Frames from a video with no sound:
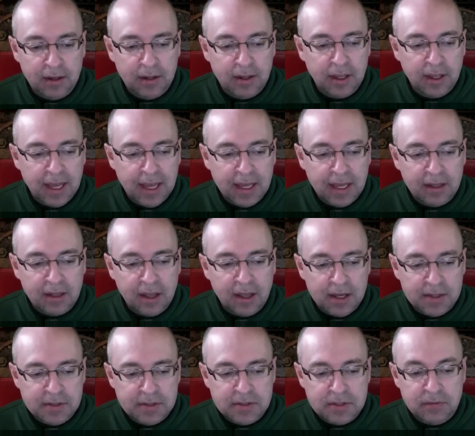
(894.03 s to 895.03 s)

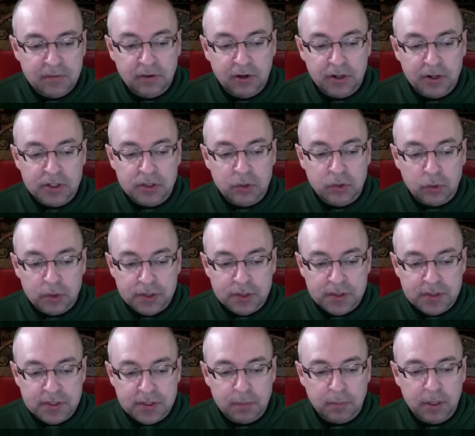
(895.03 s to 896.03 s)
analyzes the very
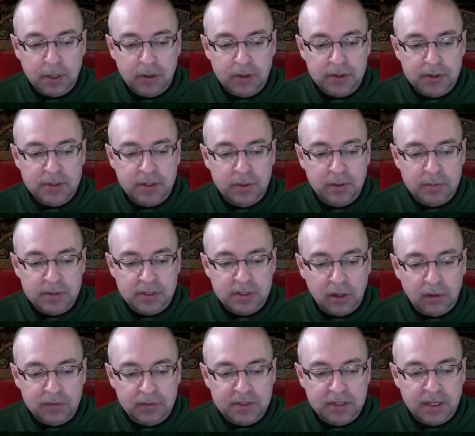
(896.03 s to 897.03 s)
sources that Peterson
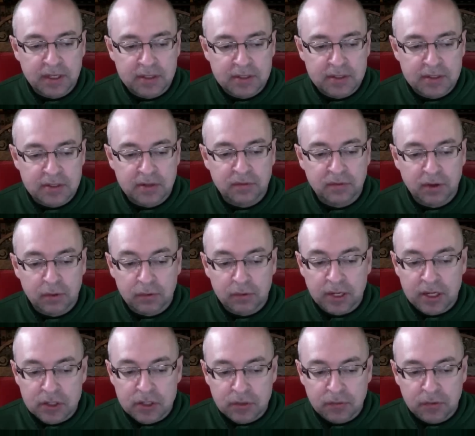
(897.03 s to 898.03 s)
himself cites as the
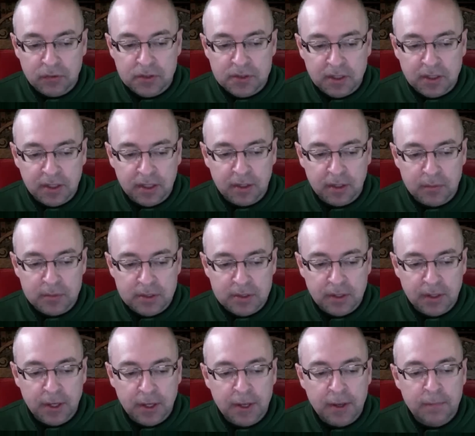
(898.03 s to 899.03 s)
foundation for his claims,
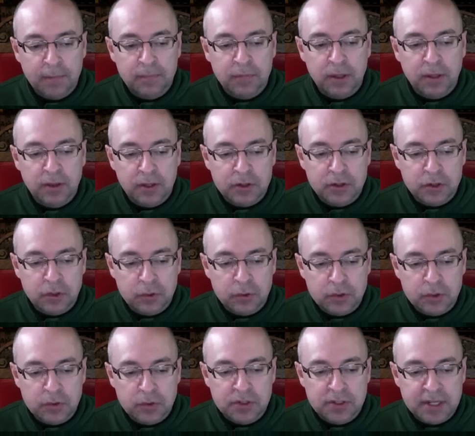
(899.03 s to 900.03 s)
then shows
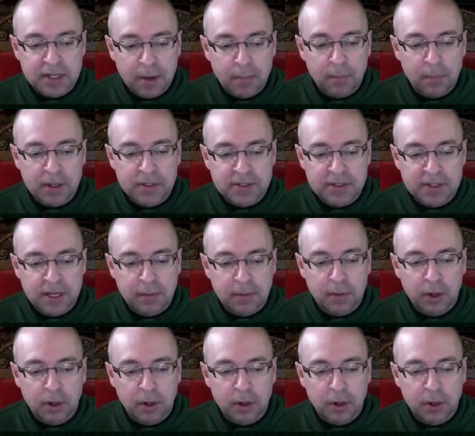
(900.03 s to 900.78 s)
you step by step how